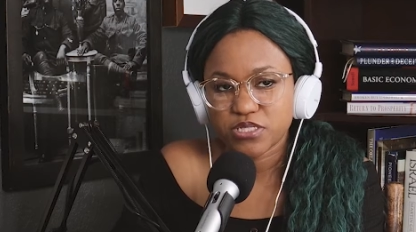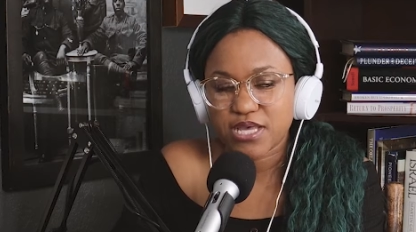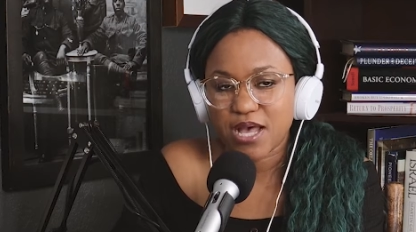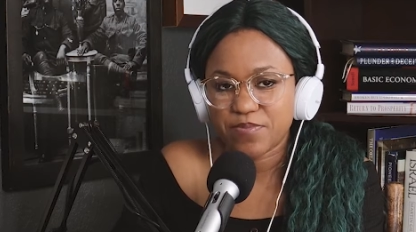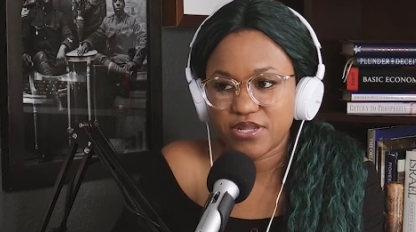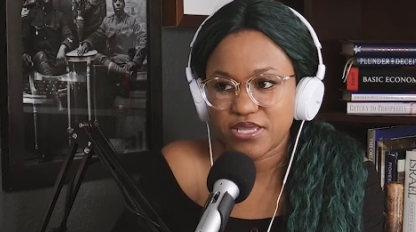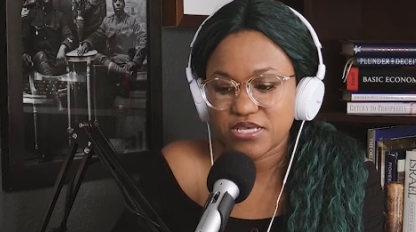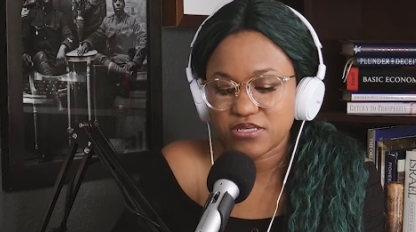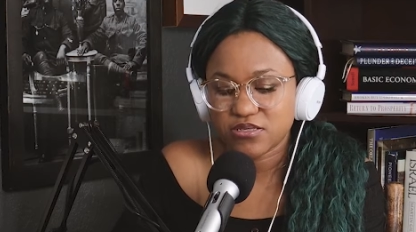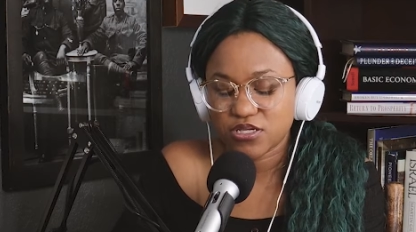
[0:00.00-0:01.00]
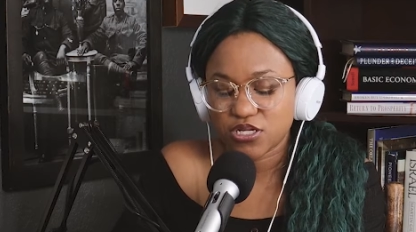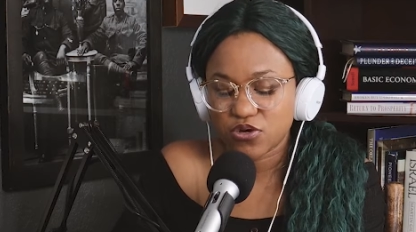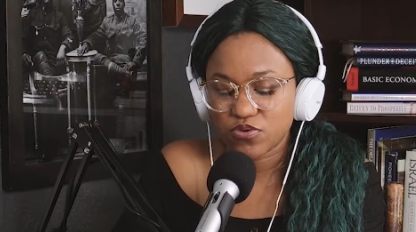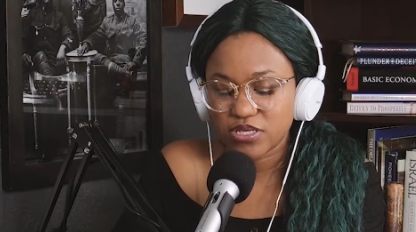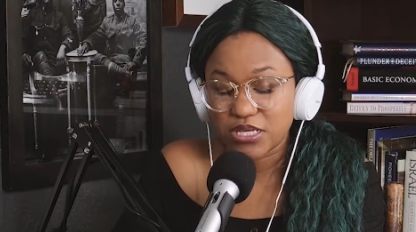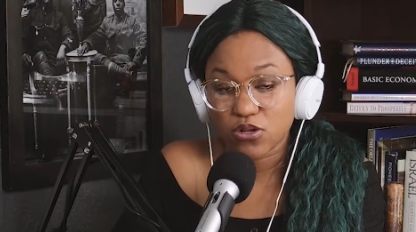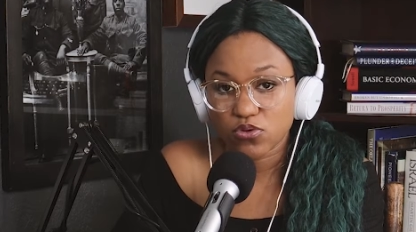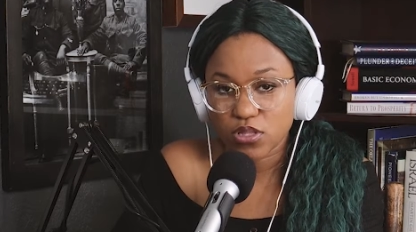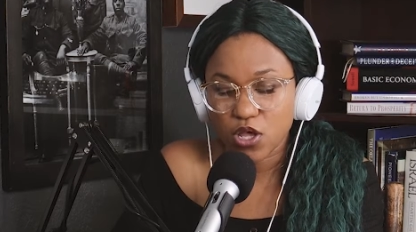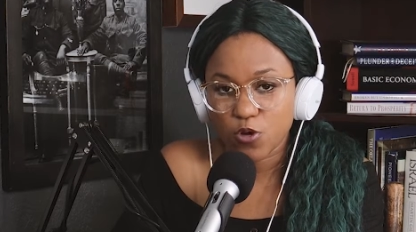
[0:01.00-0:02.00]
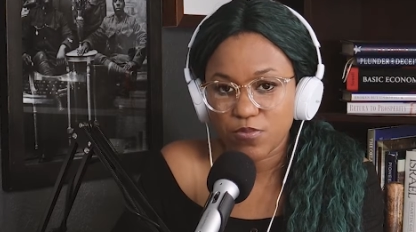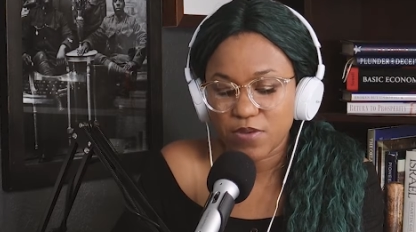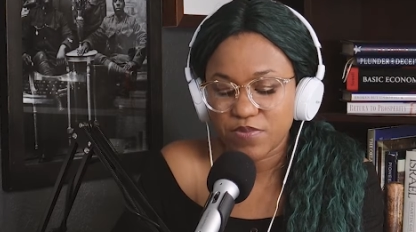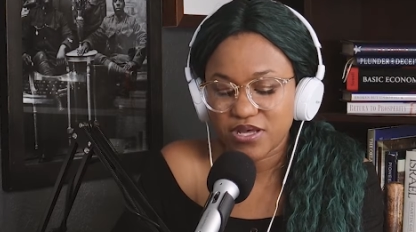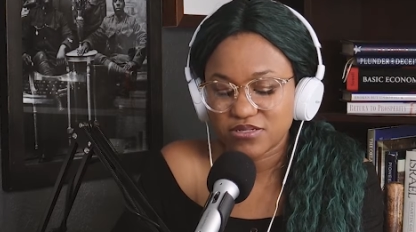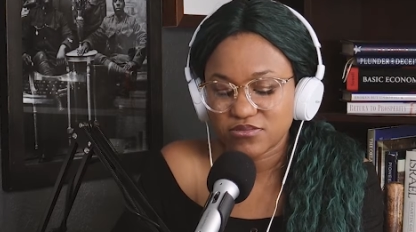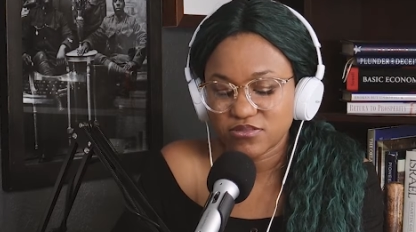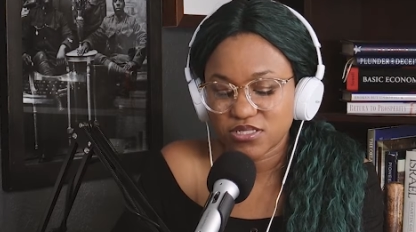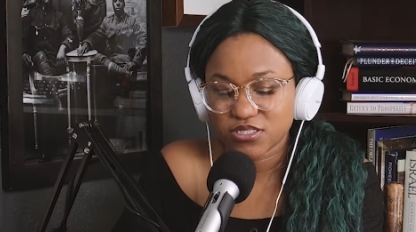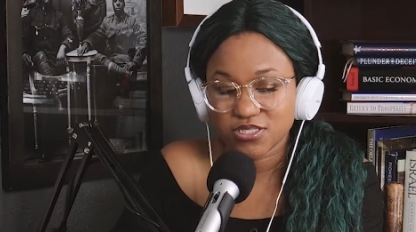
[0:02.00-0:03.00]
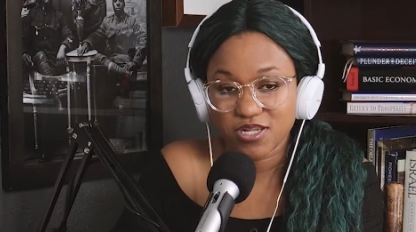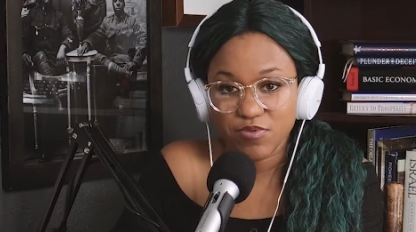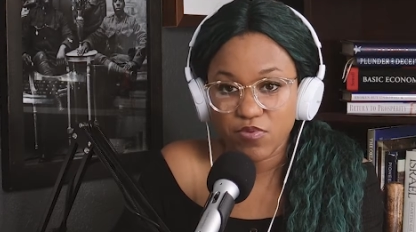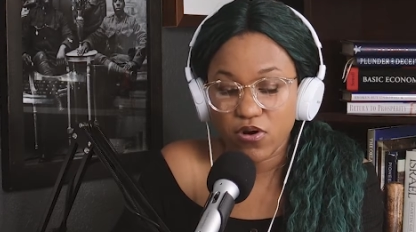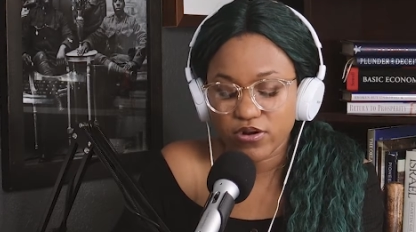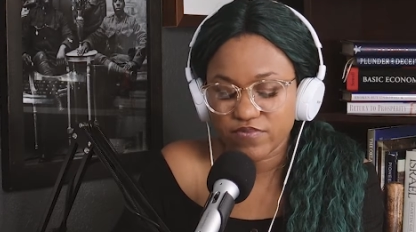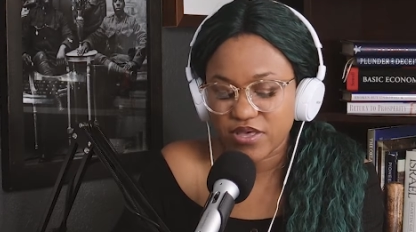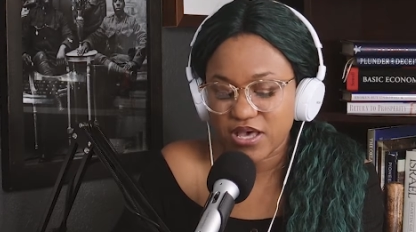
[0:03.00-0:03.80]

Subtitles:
It's happening, in Oklahoma, but this is going to be part of